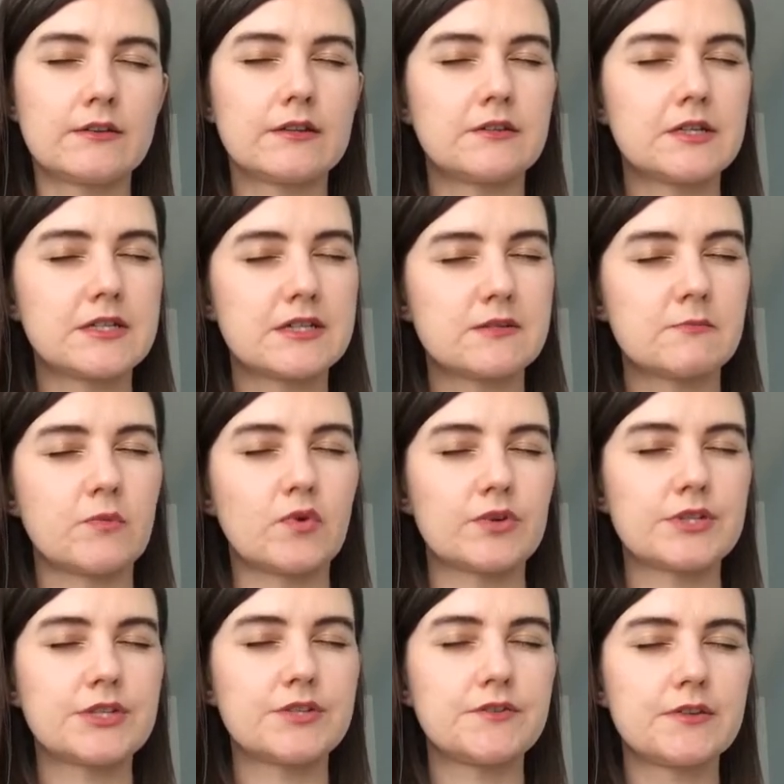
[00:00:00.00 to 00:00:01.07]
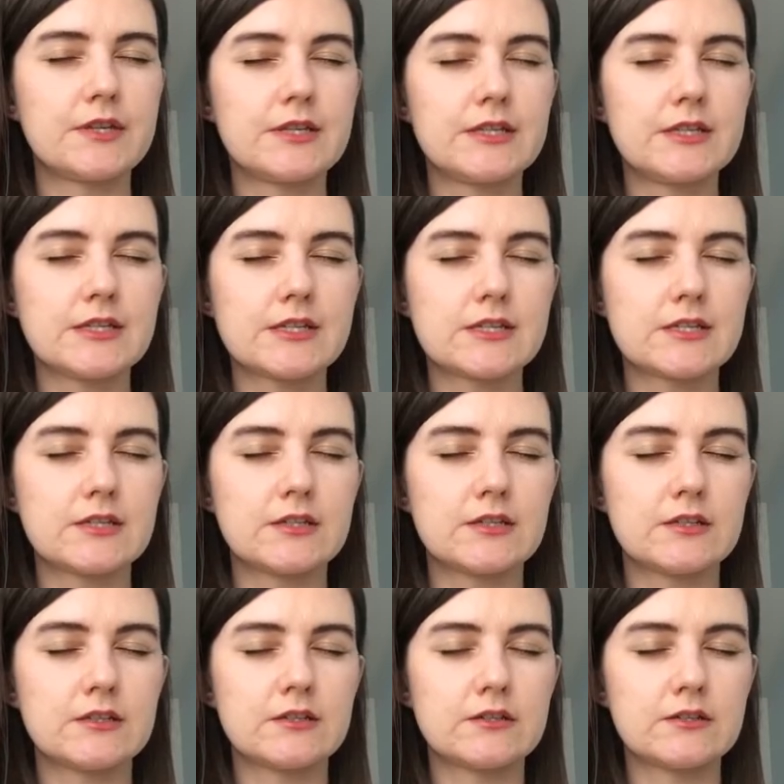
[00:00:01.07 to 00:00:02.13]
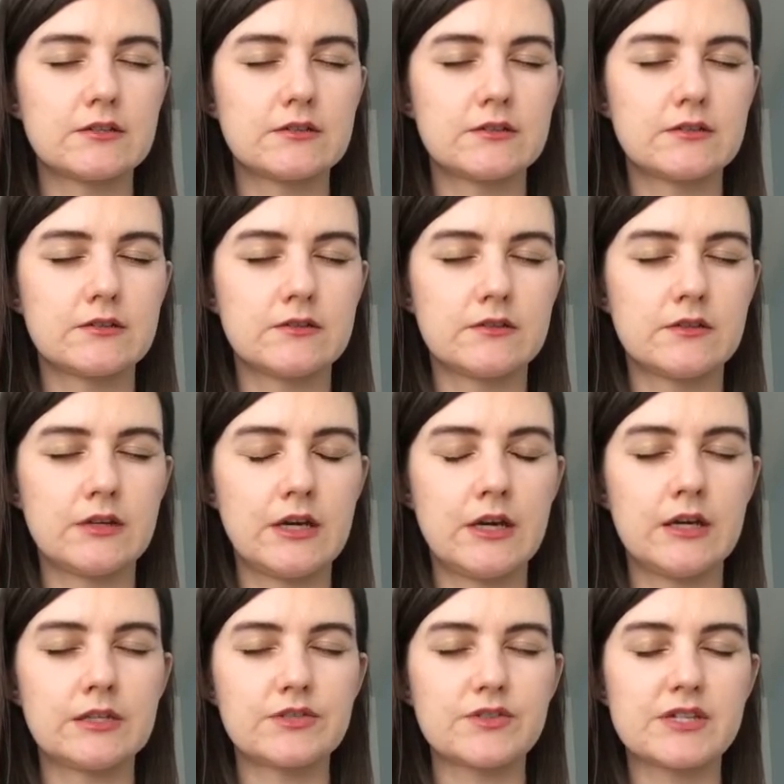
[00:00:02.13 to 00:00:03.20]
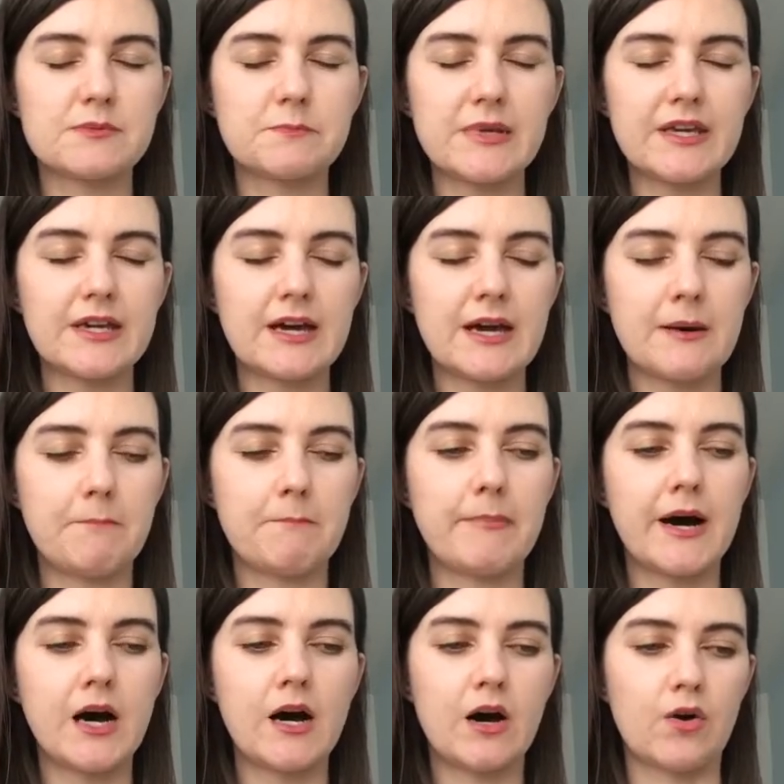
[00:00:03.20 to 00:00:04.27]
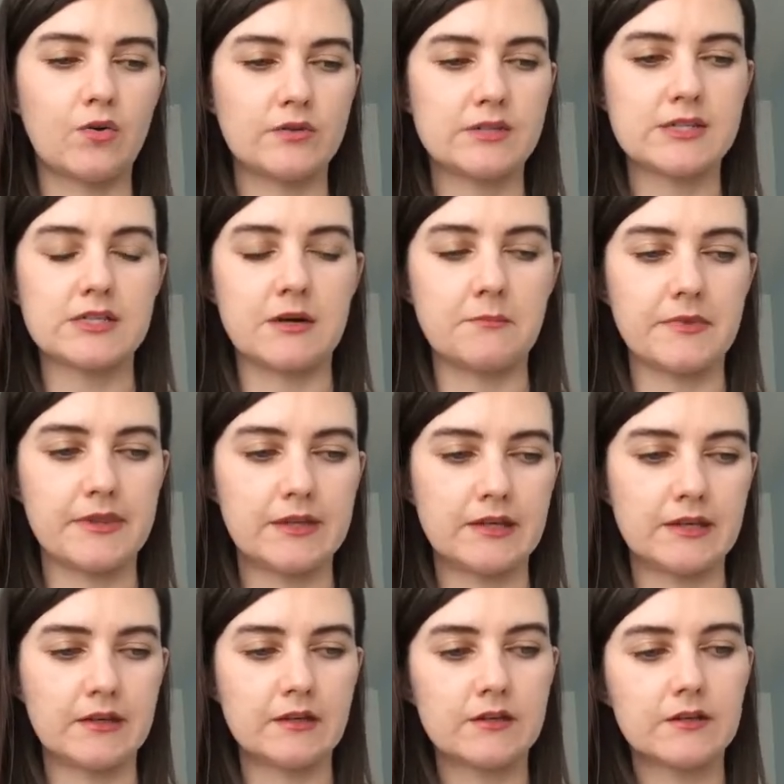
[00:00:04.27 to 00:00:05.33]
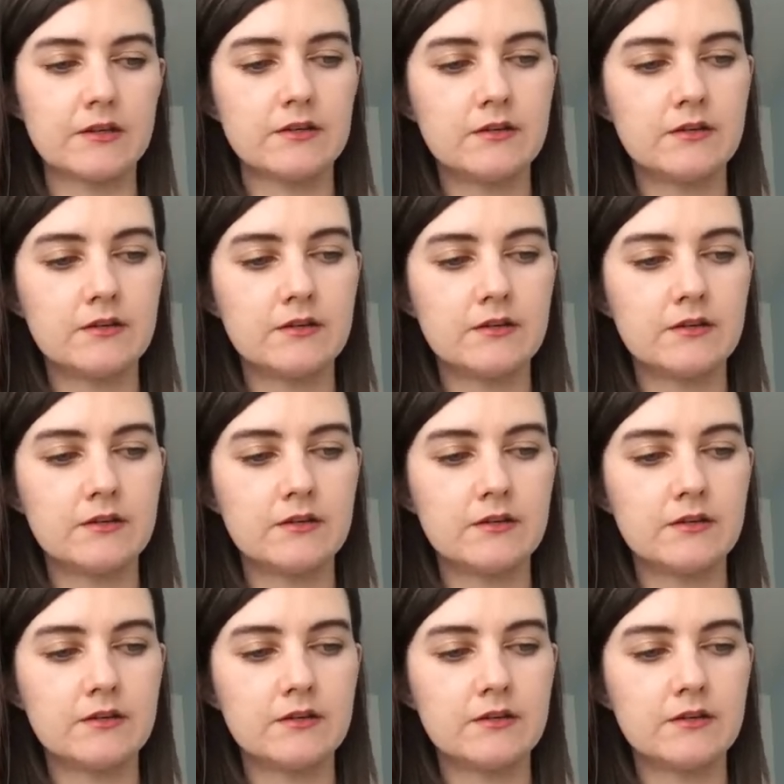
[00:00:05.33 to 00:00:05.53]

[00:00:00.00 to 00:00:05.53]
There is more to this. To speak about something.